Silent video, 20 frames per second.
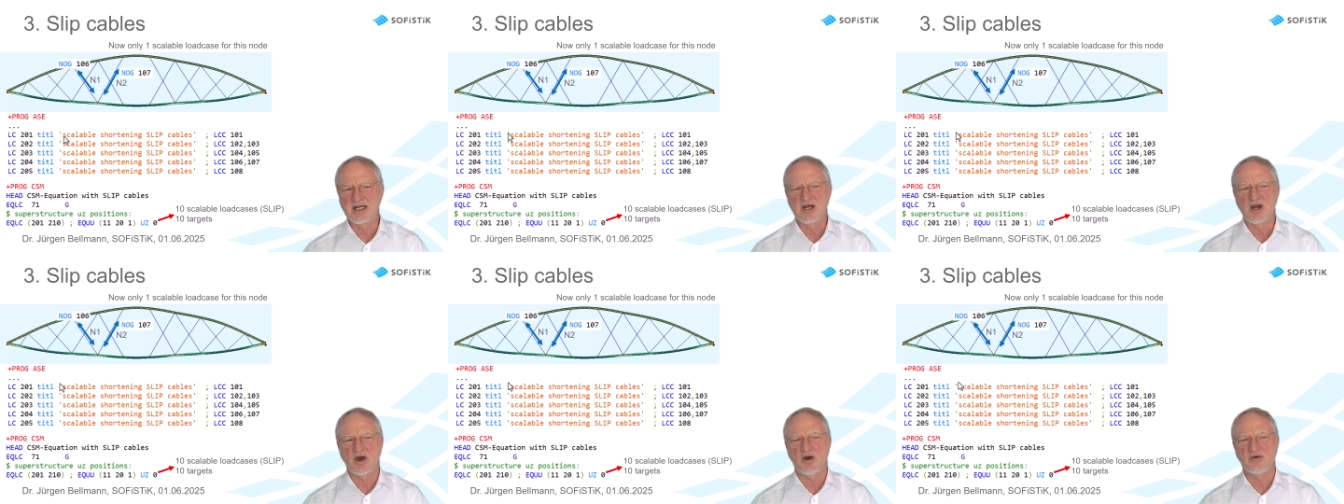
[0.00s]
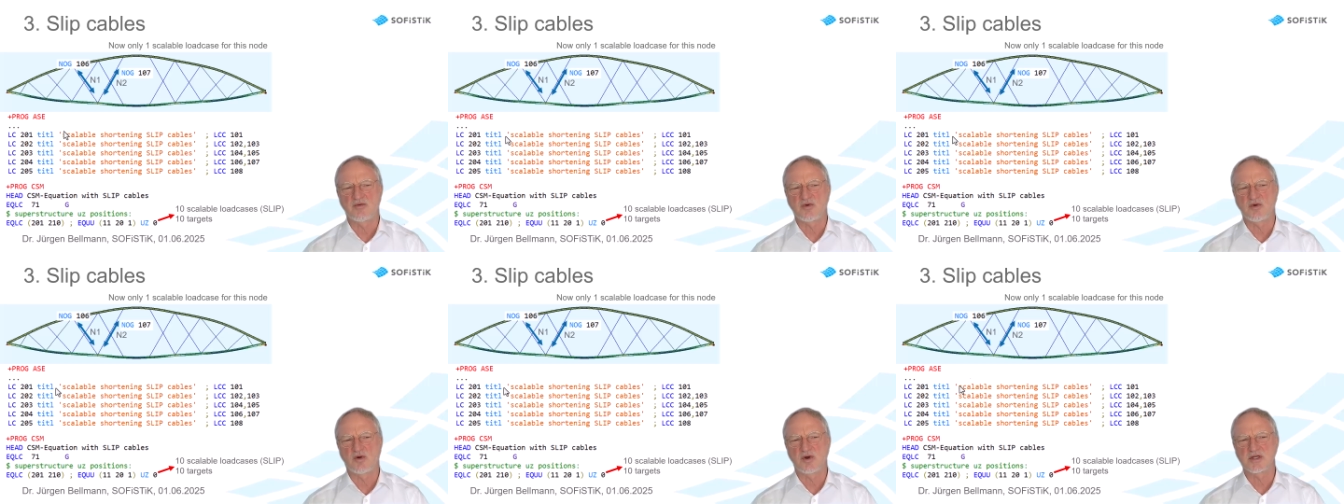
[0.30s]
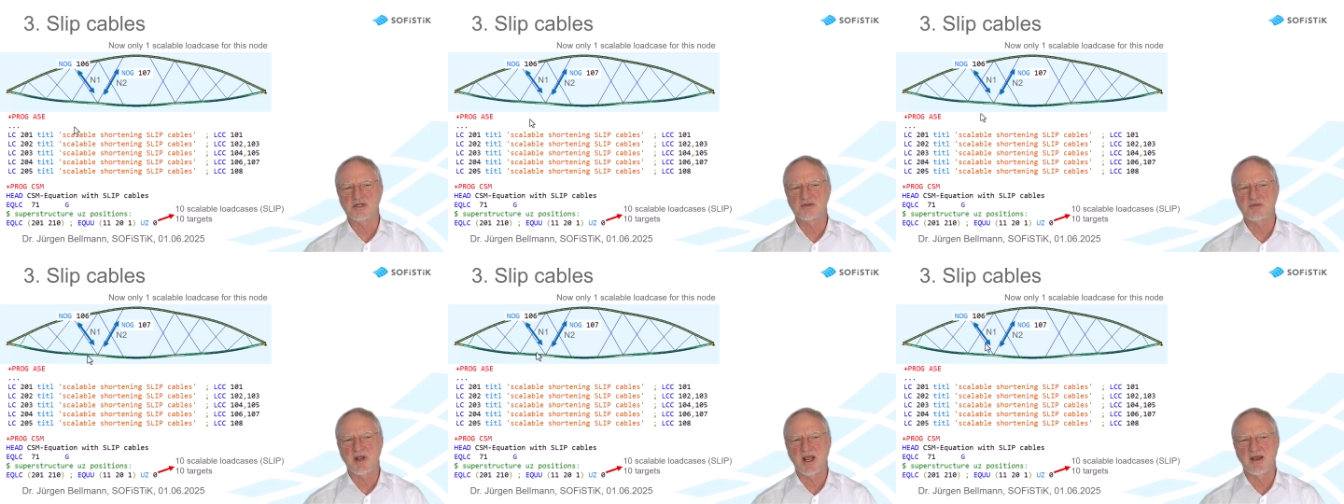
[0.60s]
Of
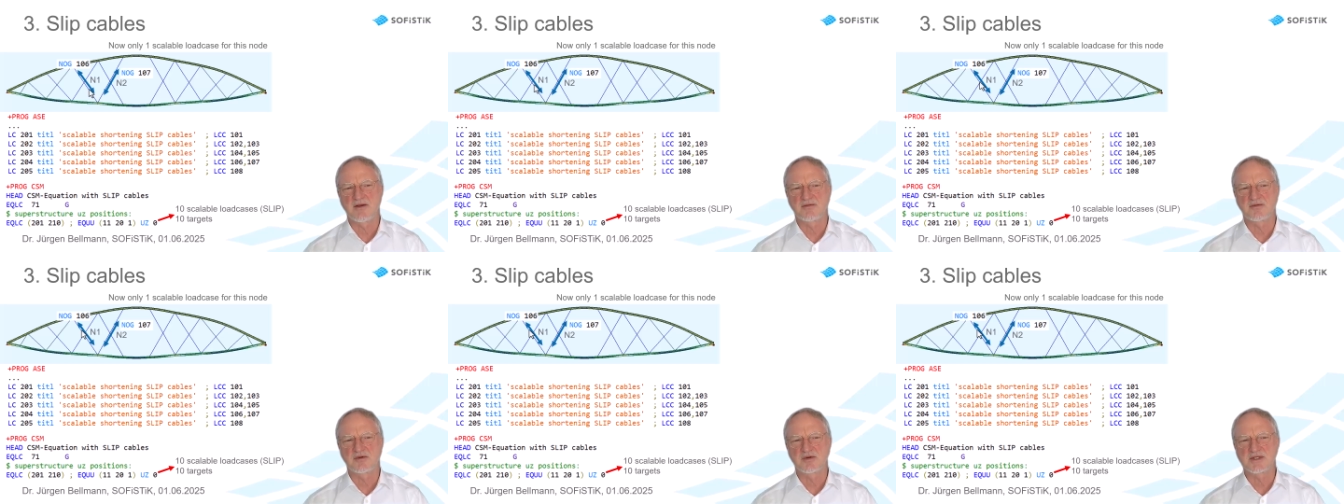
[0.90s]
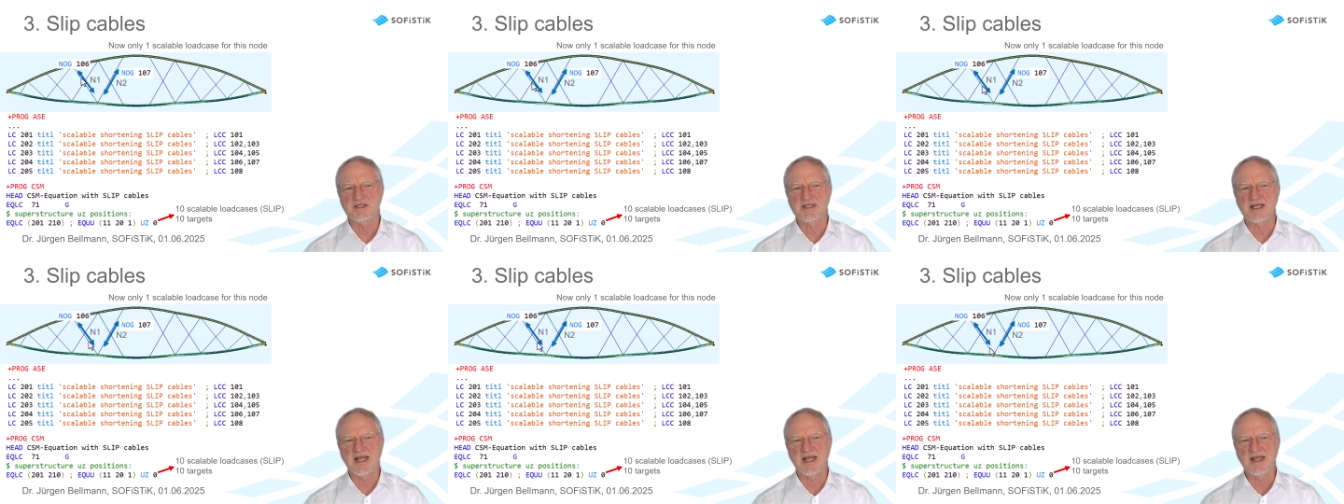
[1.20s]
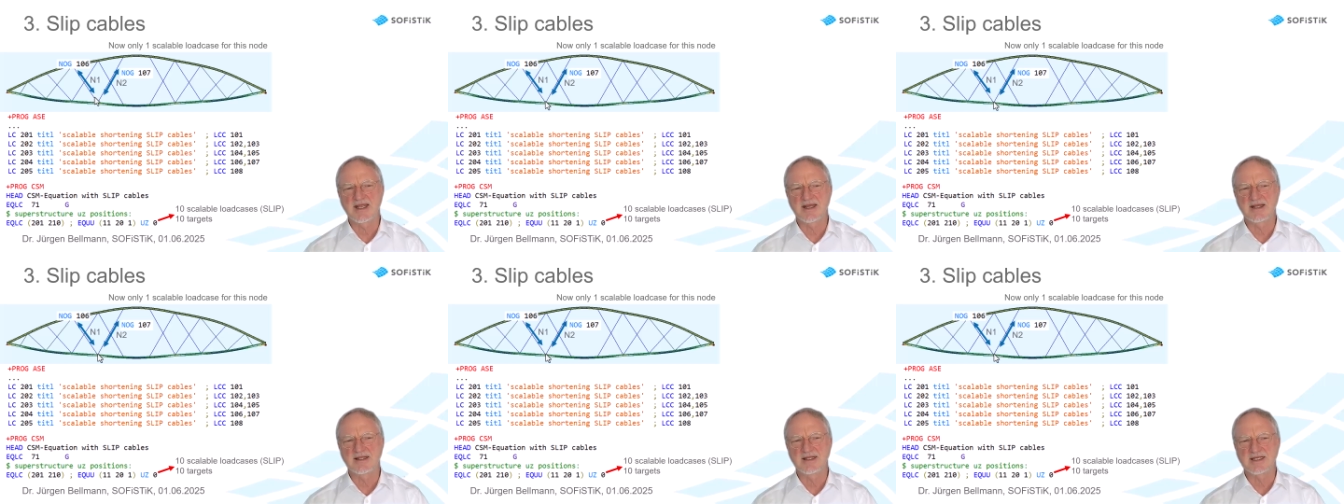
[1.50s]
course, we have to
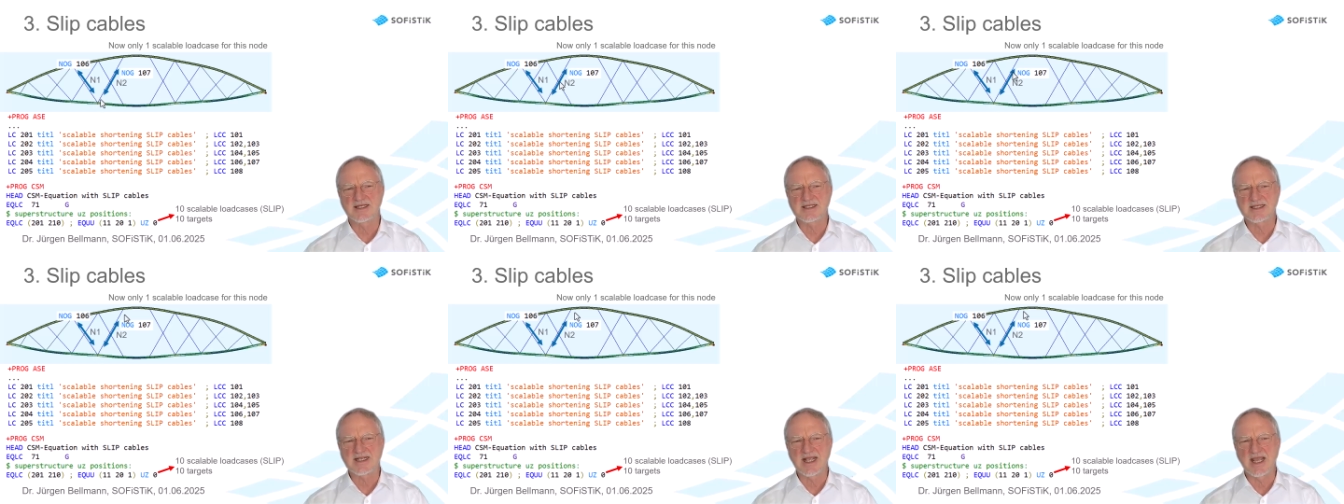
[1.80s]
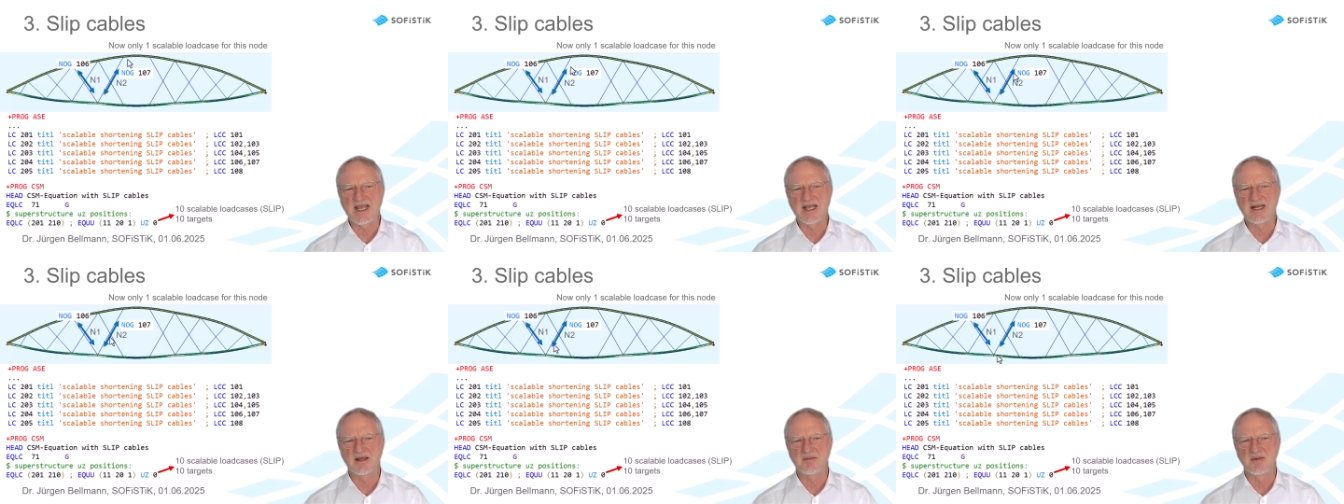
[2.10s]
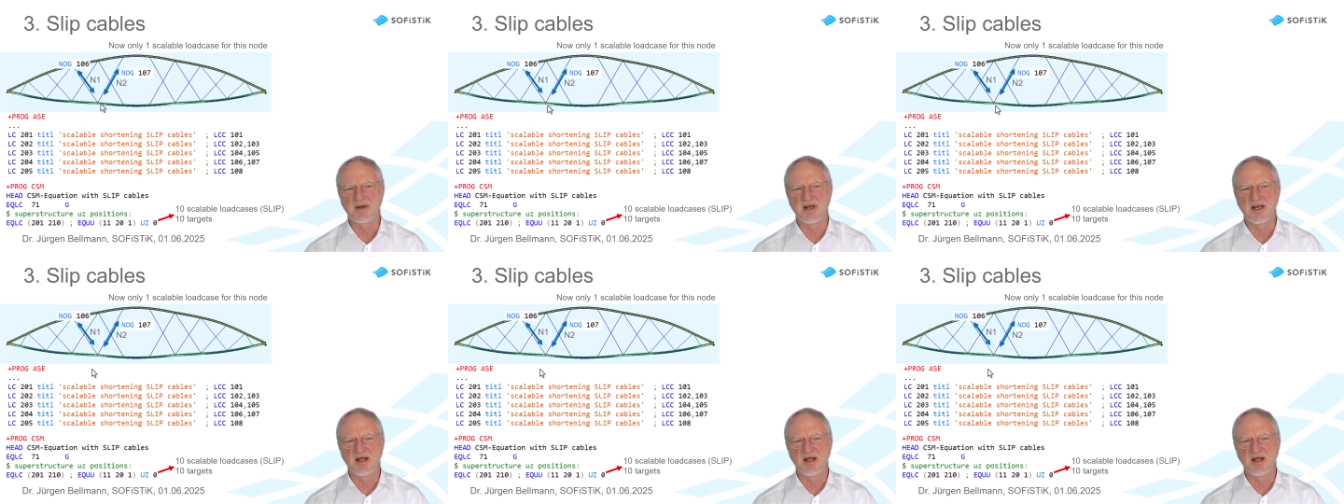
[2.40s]
say in the scalable